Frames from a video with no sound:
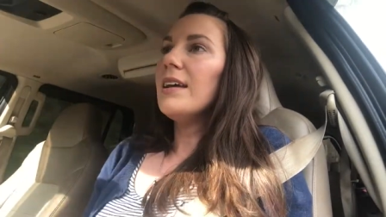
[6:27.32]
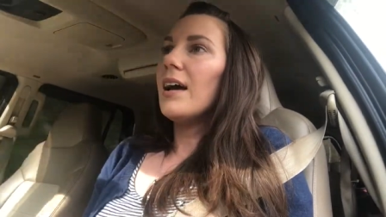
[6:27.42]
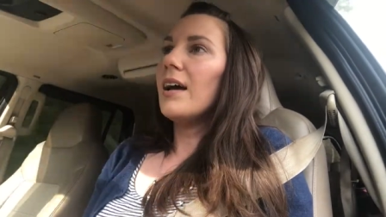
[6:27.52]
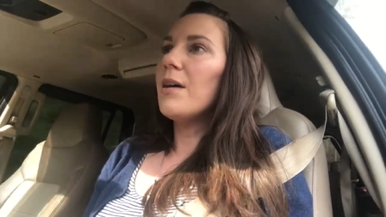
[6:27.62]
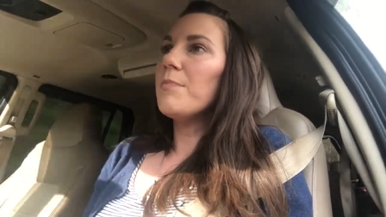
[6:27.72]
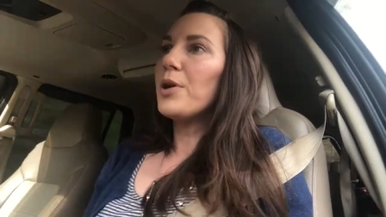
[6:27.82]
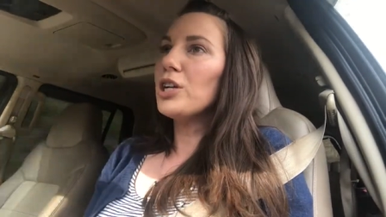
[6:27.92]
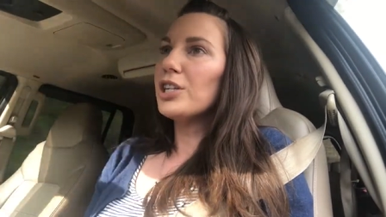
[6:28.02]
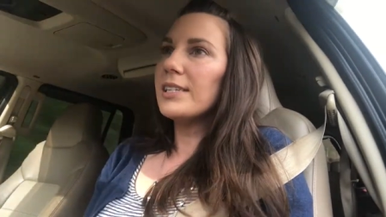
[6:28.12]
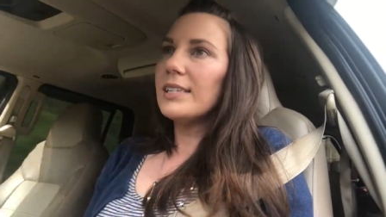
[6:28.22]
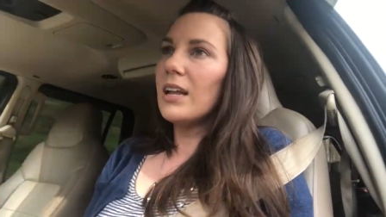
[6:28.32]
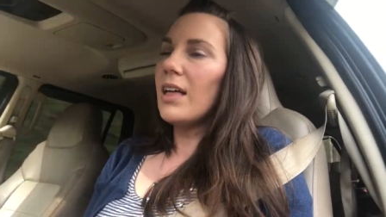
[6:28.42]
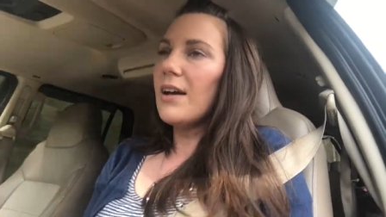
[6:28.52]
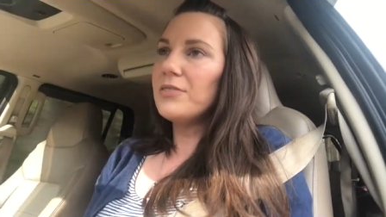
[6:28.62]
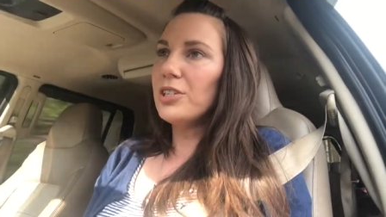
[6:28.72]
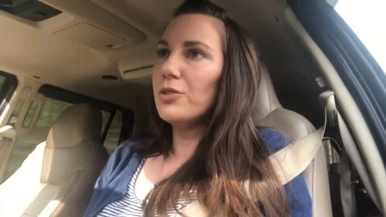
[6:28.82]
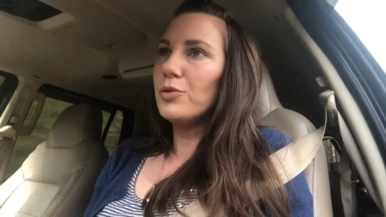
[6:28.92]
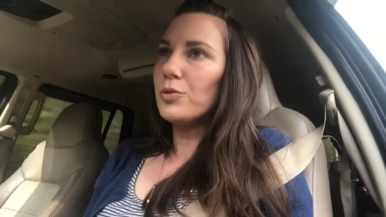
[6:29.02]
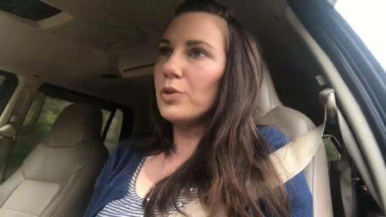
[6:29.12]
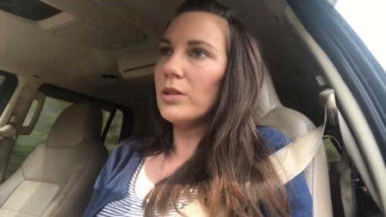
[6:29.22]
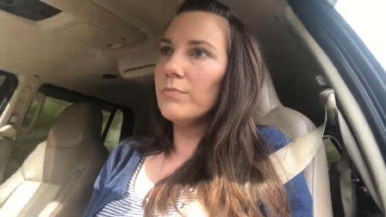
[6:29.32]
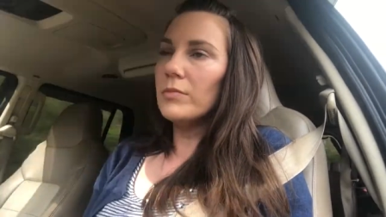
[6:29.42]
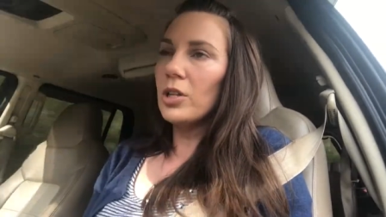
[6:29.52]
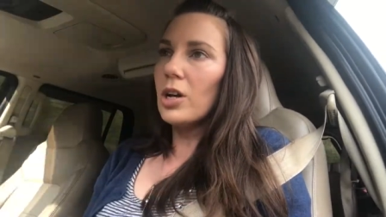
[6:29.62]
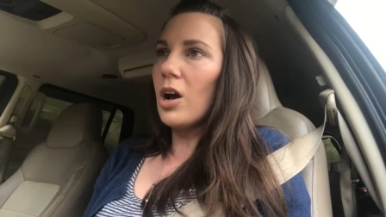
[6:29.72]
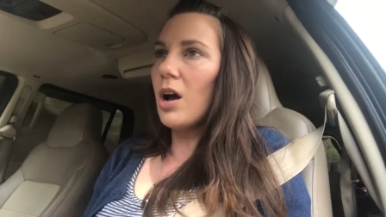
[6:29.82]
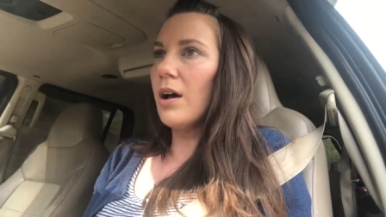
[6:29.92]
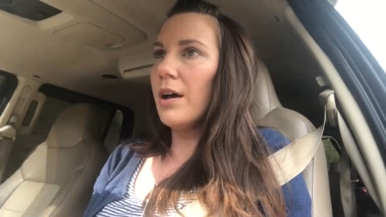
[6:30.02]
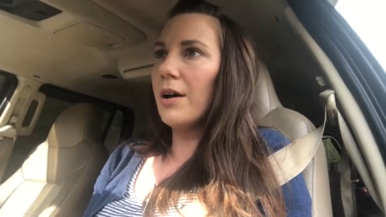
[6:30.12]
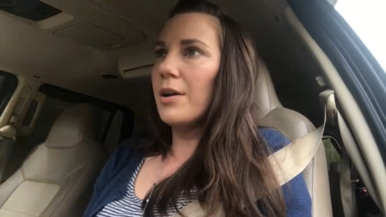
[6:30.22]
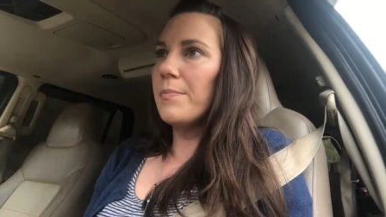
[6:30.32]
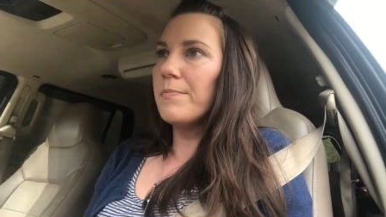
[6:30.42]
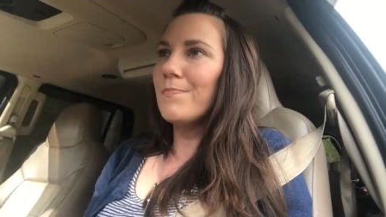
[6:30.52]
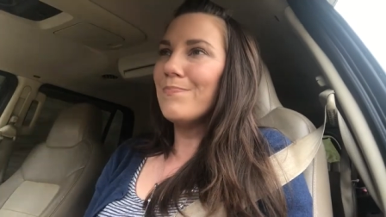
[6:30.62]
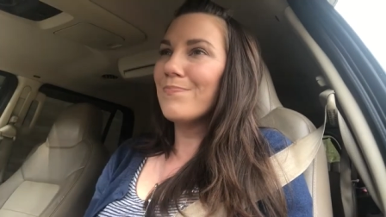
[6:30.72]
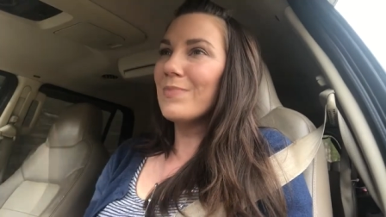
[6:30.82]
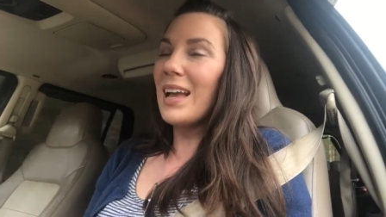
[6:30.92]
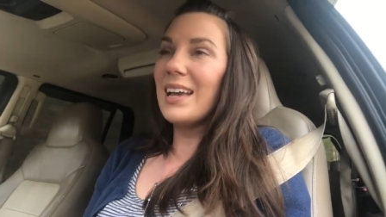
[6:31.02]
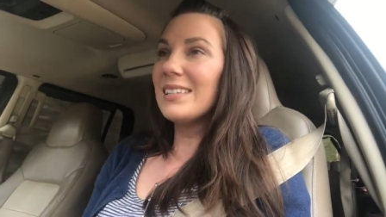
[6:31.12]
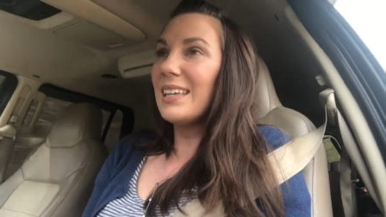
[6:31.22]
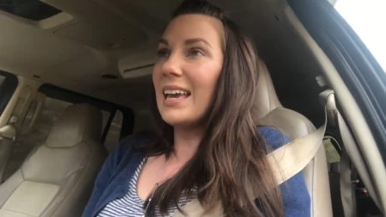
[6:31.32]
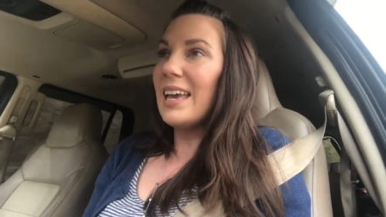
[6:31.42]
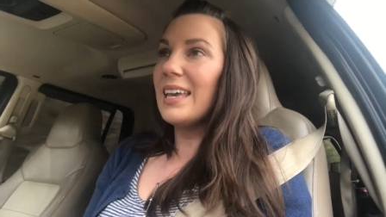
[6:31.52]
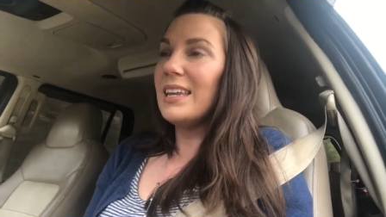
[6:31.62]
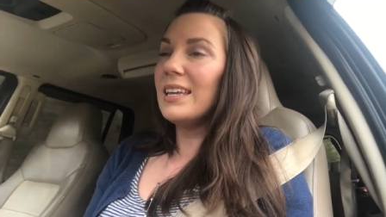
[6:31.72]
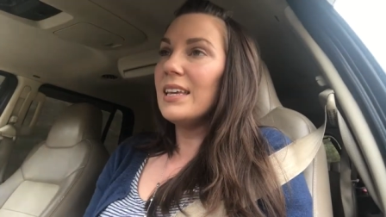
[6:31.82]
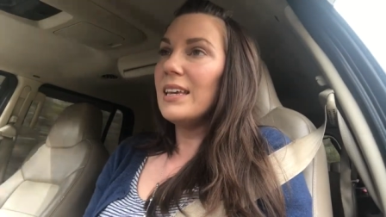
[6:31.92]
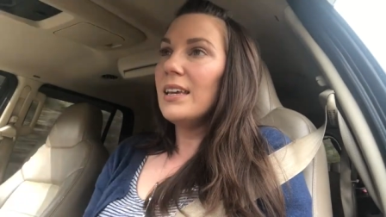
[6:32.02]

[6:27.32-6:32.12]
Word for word: um, purchase, and I'll have to look, um, I guess, again.